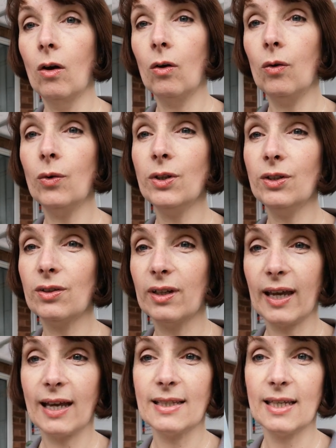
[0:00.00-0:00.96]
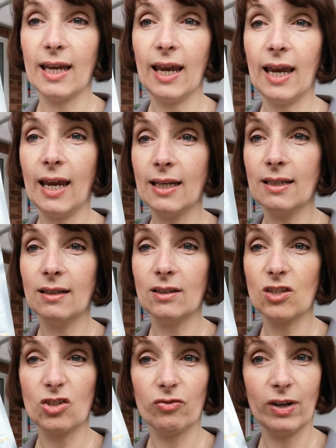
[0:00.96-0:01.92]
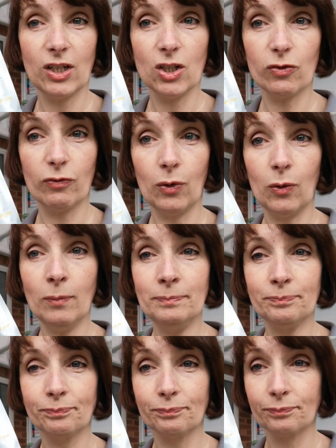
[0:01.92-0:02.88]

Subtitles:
or you can get it in syringe form,